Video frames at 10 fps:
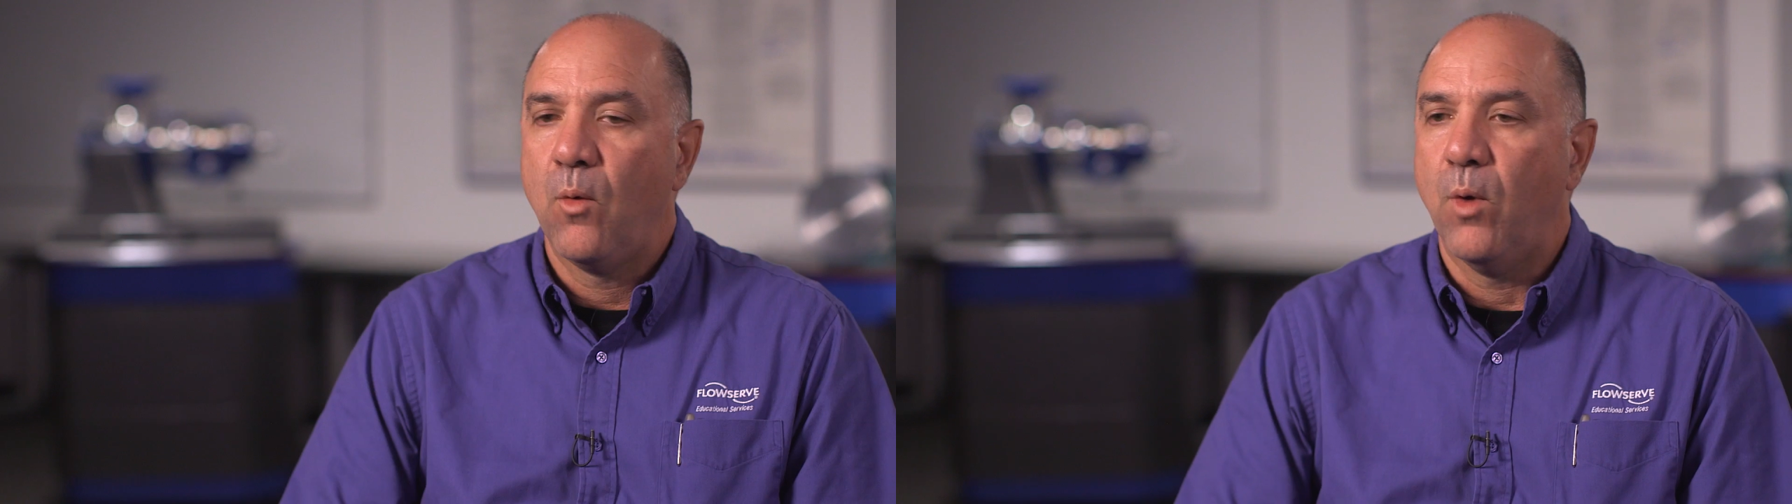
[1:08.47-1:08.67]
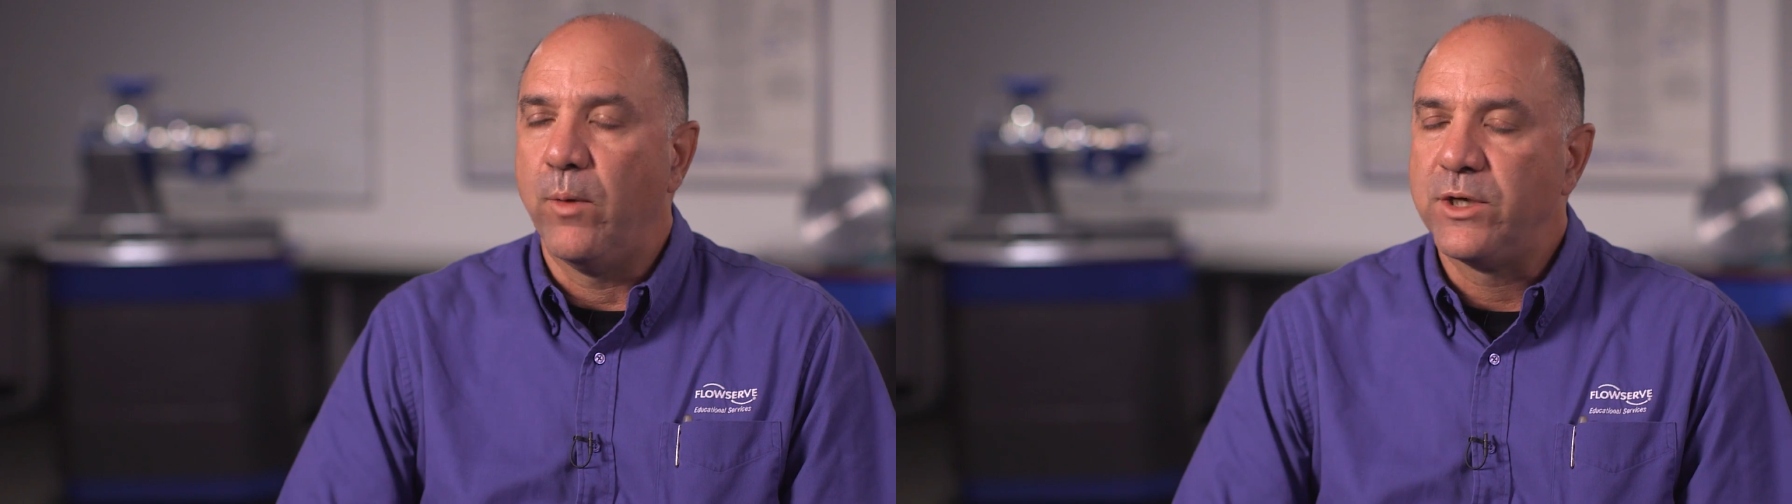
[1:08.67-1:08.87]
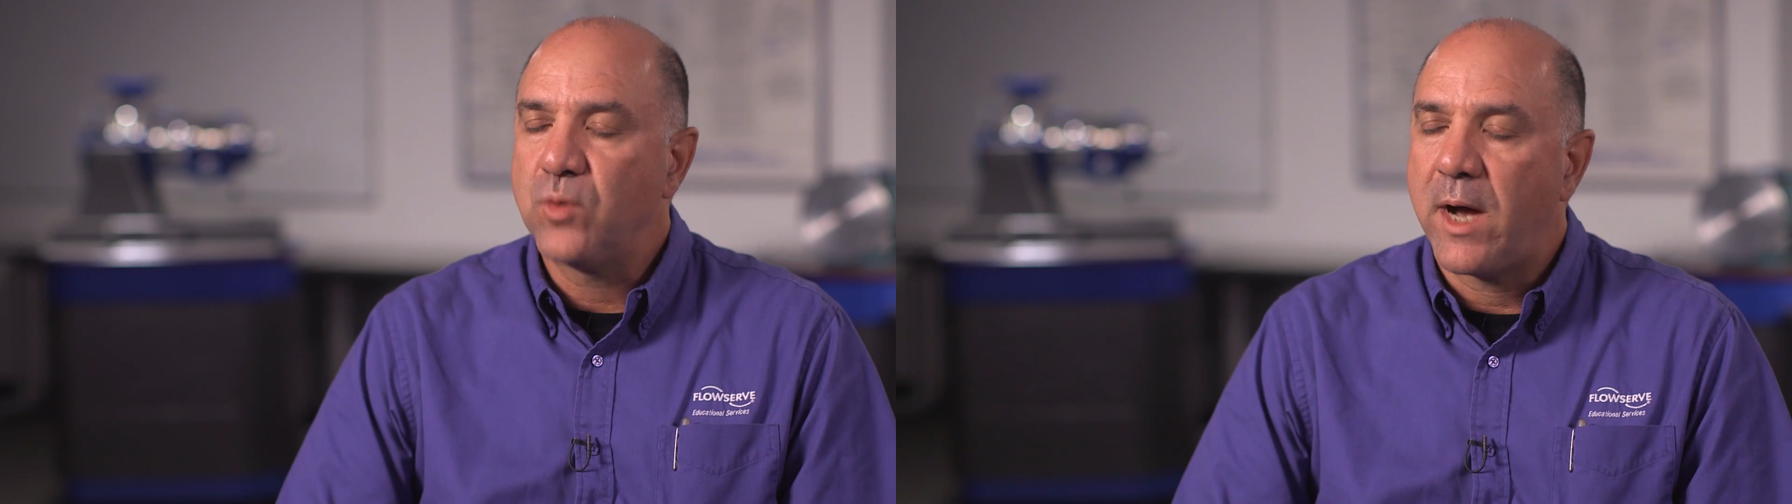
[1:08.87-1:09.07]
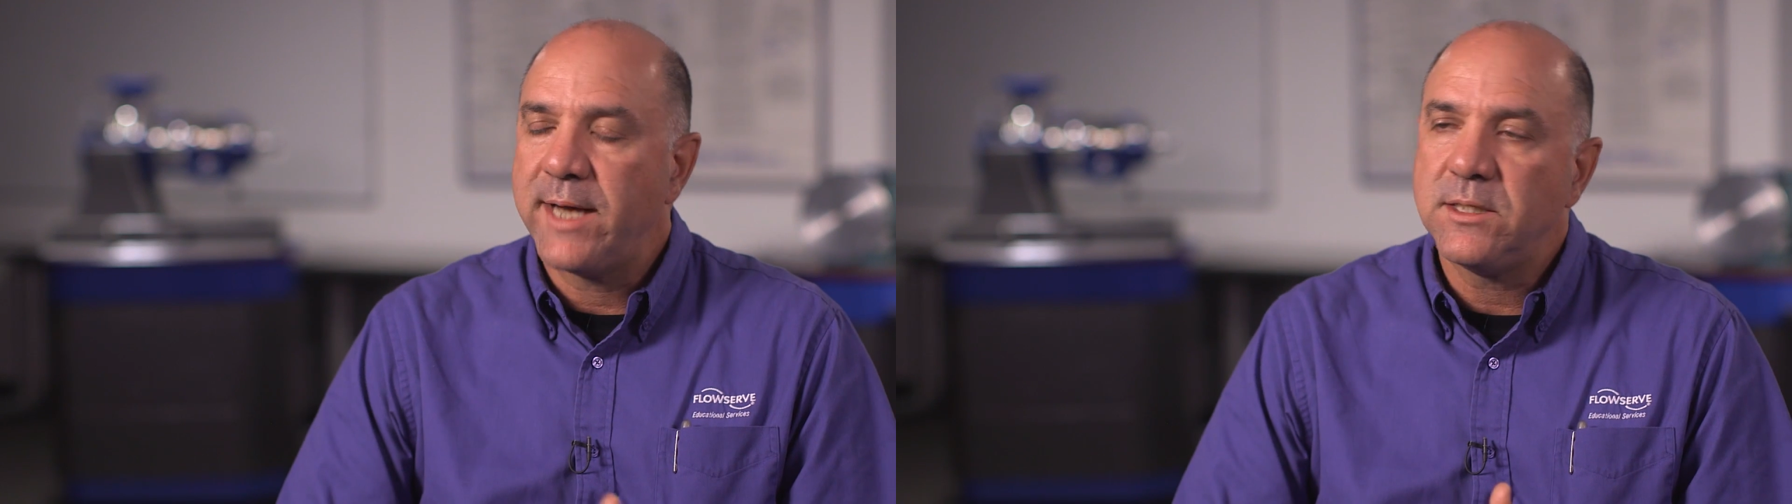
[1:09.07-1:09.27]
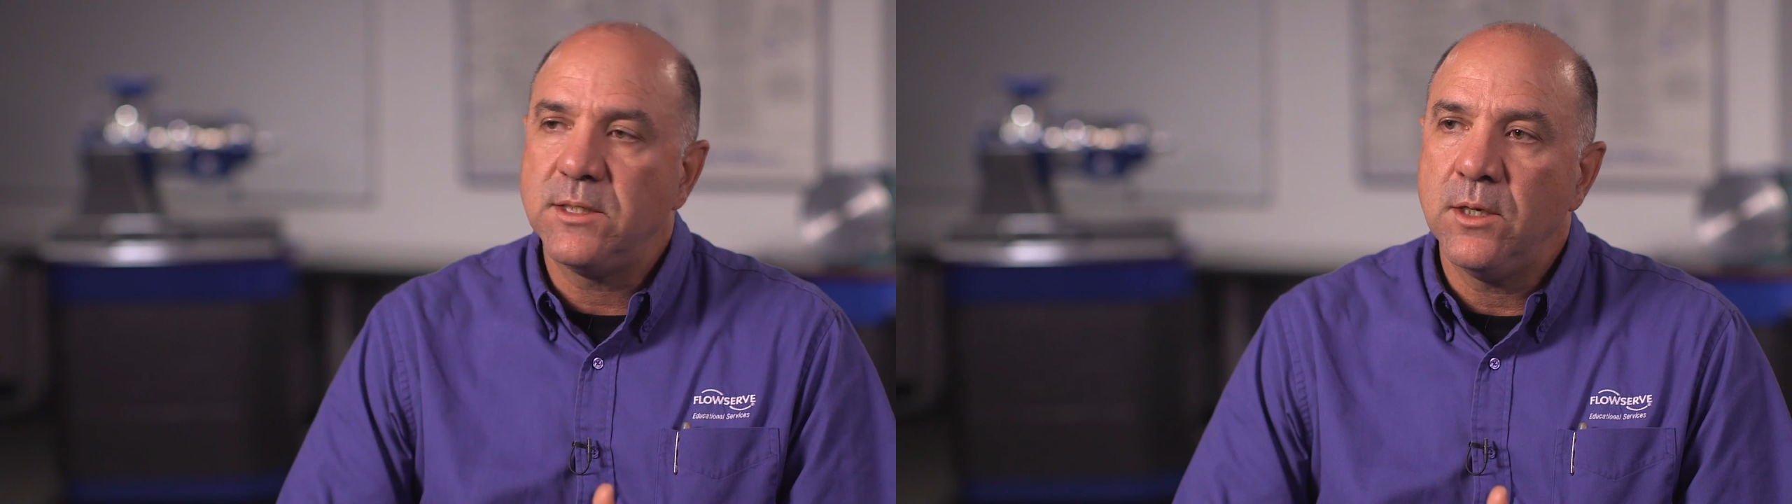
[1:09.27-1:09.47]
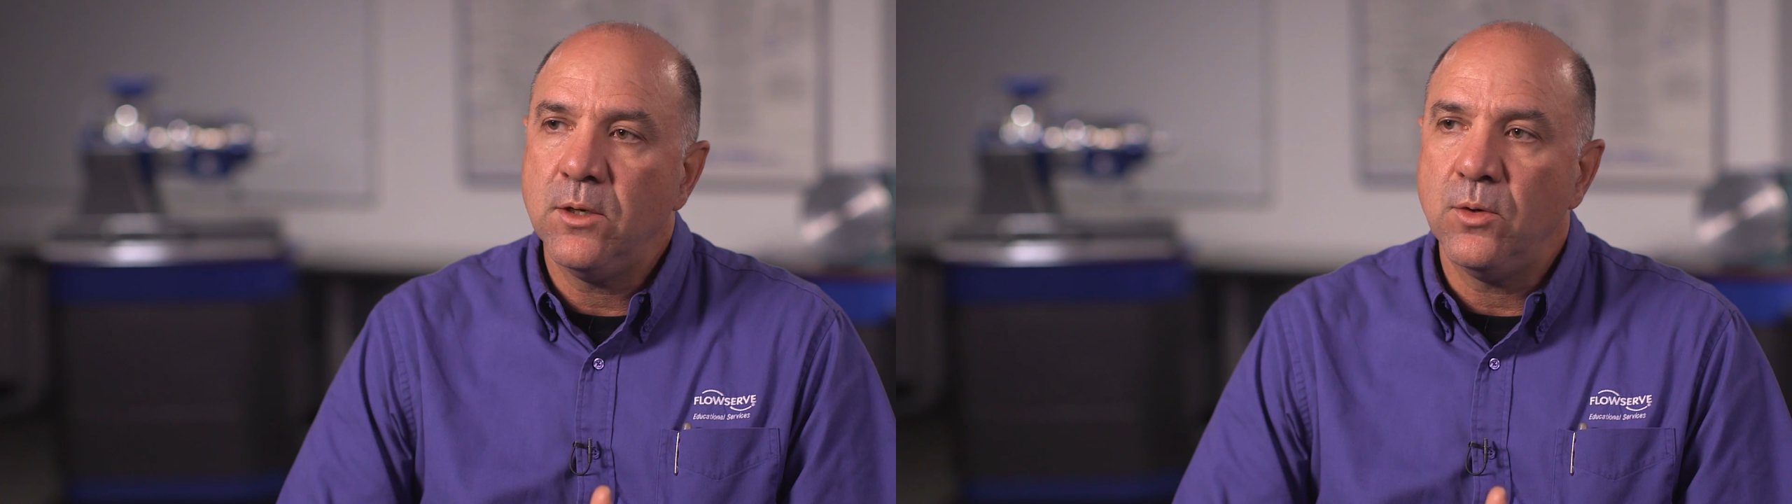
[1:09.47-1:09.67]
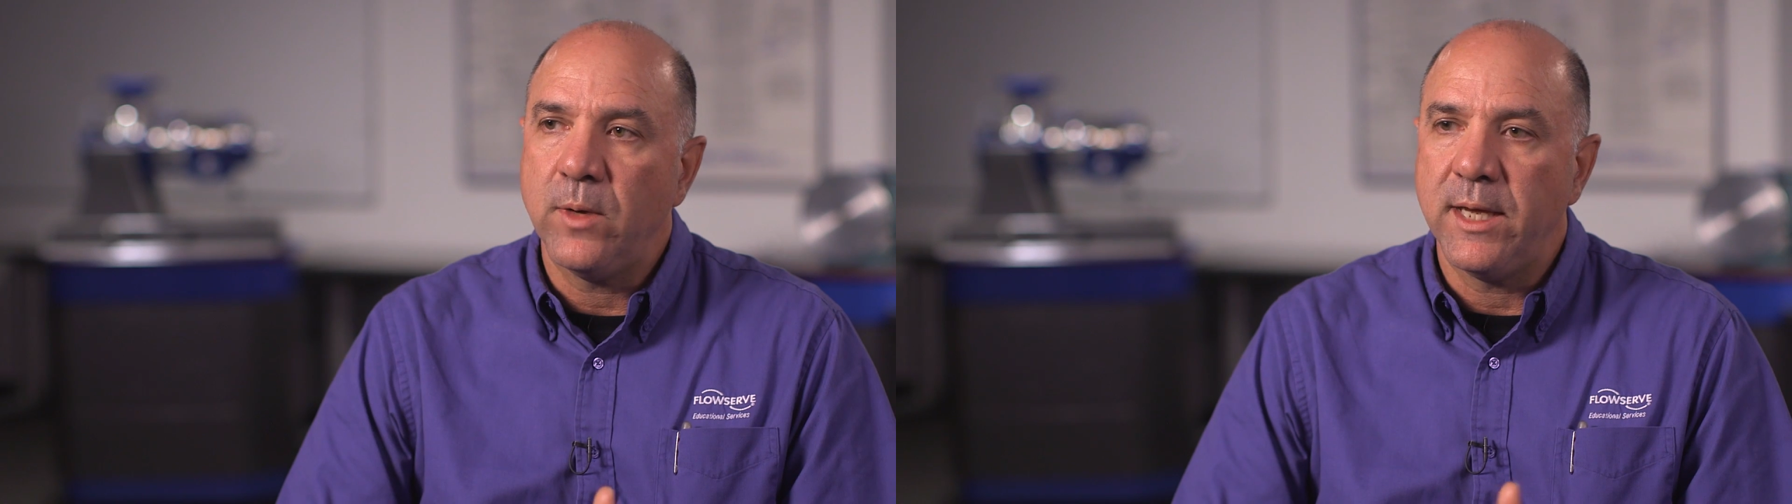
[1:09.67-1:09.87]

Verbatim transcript: What we try to do